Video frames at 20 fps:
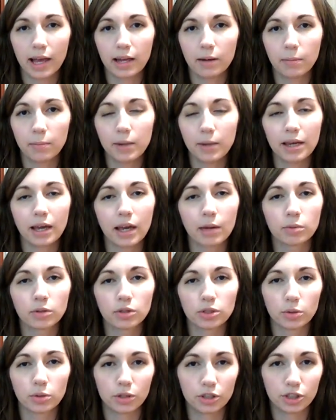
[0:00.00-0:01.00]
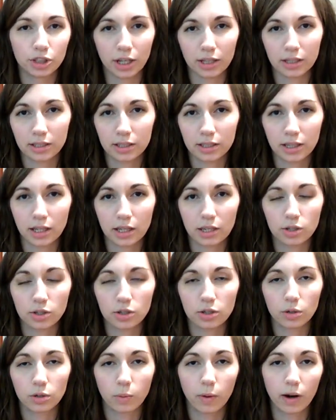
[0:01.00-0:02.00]
and being able to adjust it
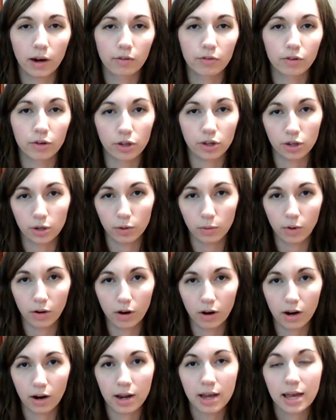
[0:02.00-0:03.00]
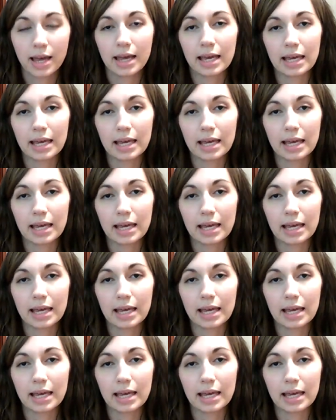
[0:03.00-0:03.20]
to wherever you are